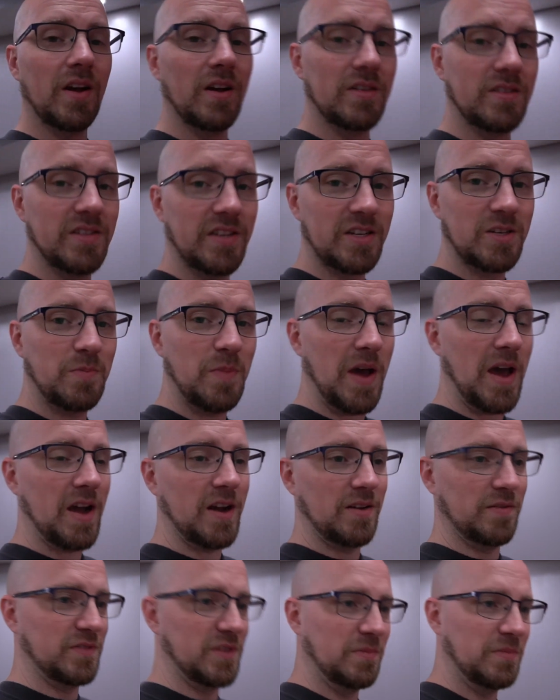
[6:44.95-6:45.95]

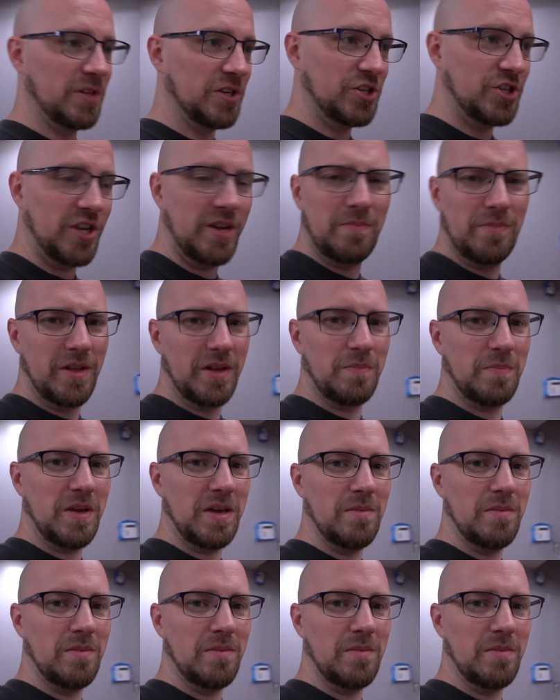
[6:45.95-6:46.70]
6-pack of something cheap like